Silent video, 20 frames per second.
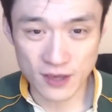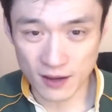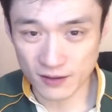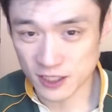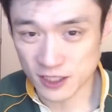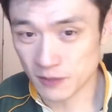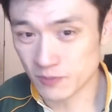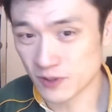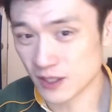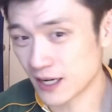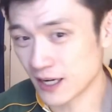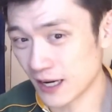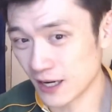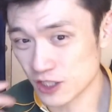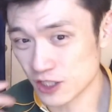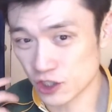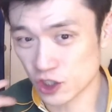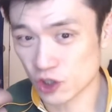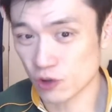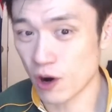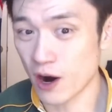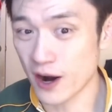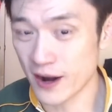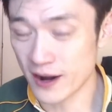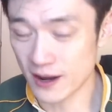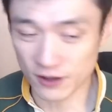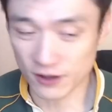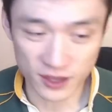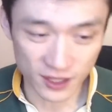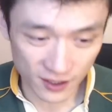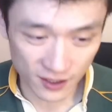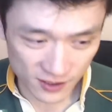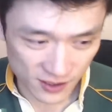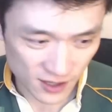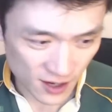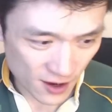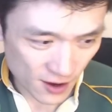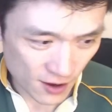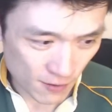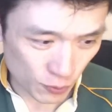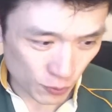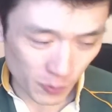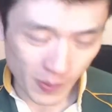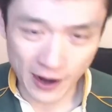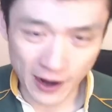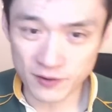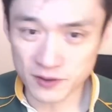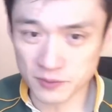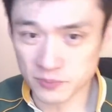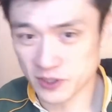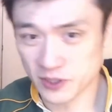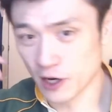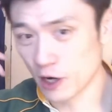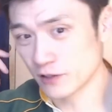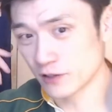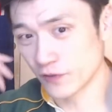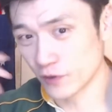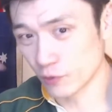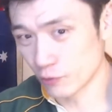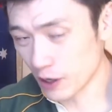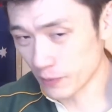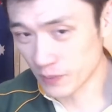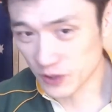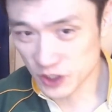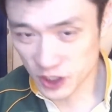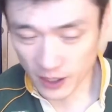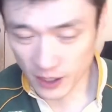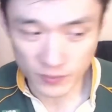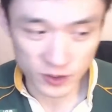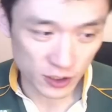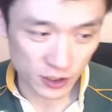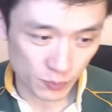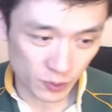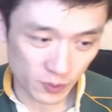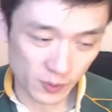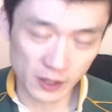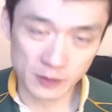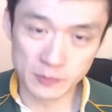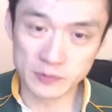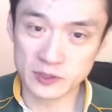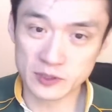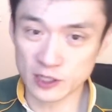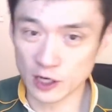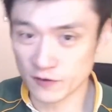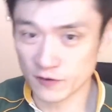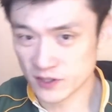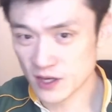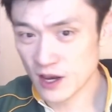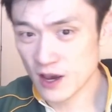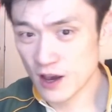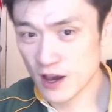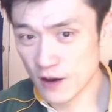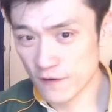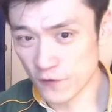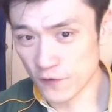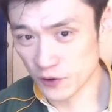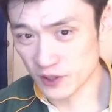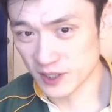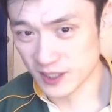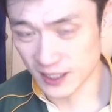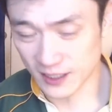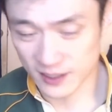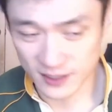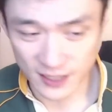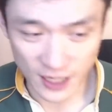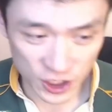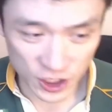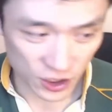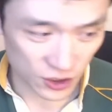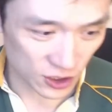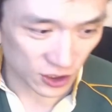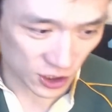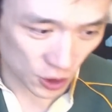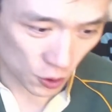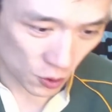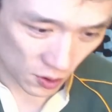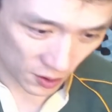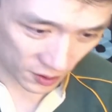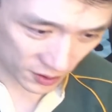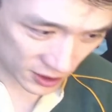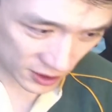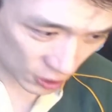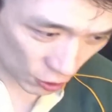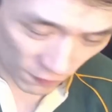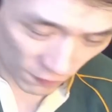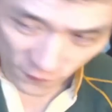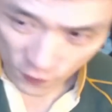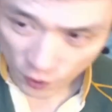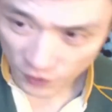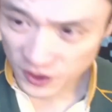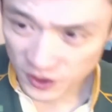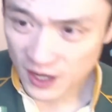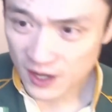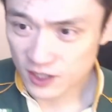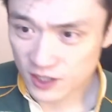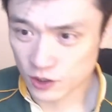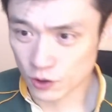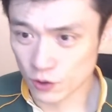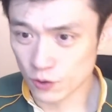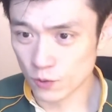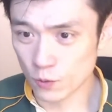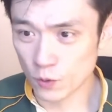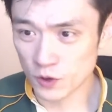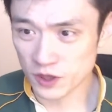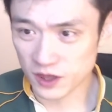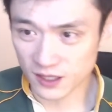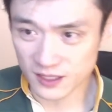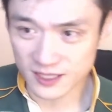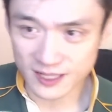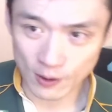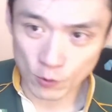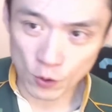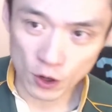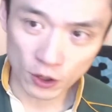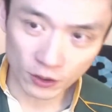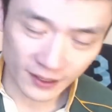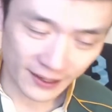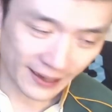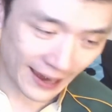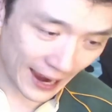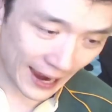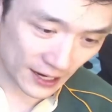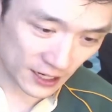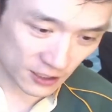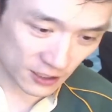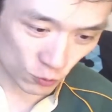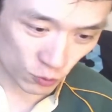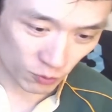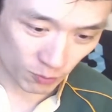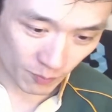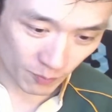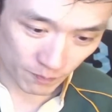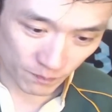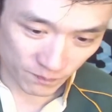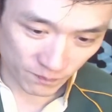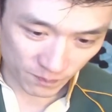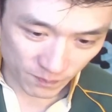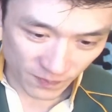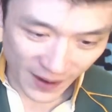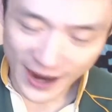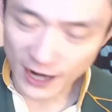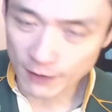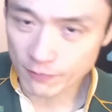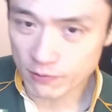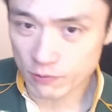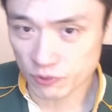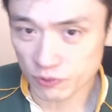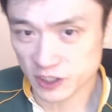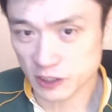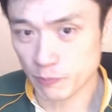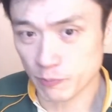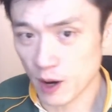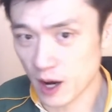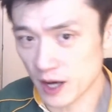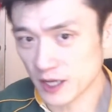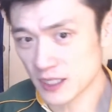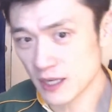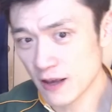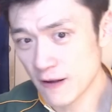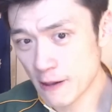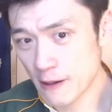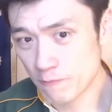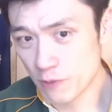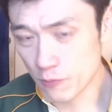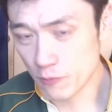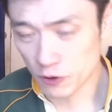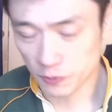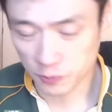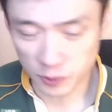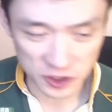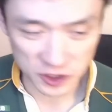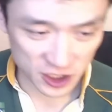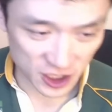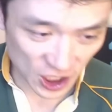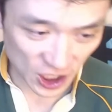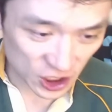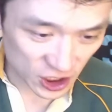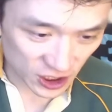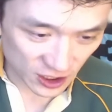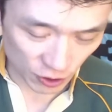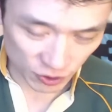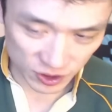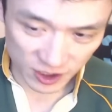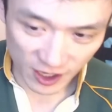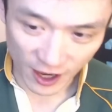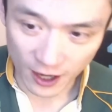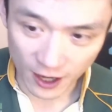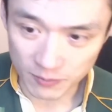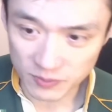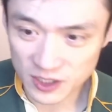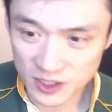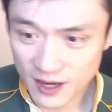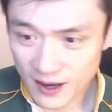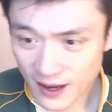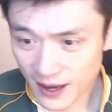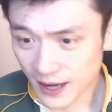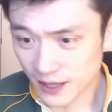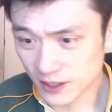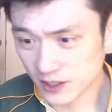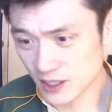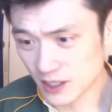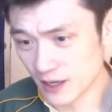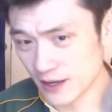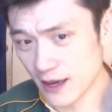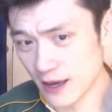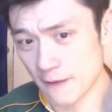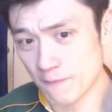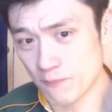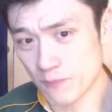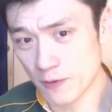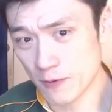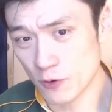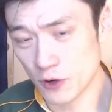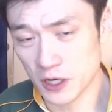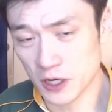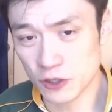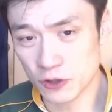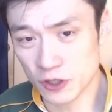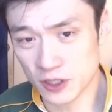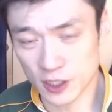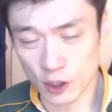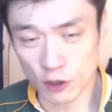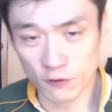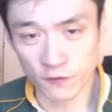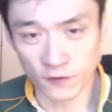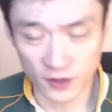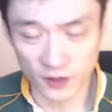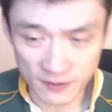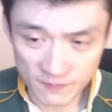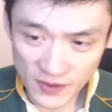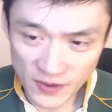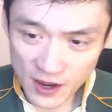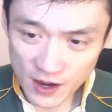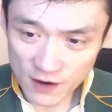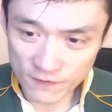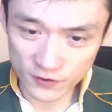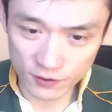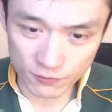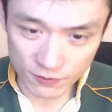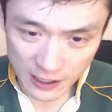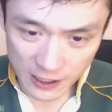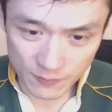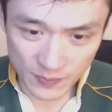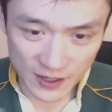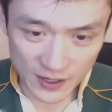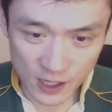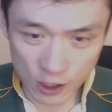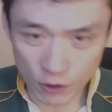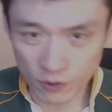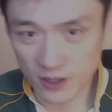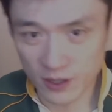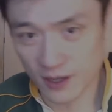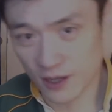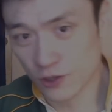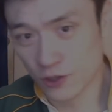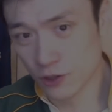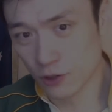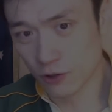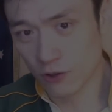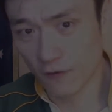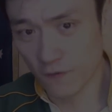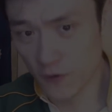teams are kind of just trying out things, preparing themselves for the Rugby Championship, preparing themselves for the Six Nations, so on and so forth. So with this World League added a bit more spice, a bit more prestige in those games, and a bit more interest hopefully for the rugby going into the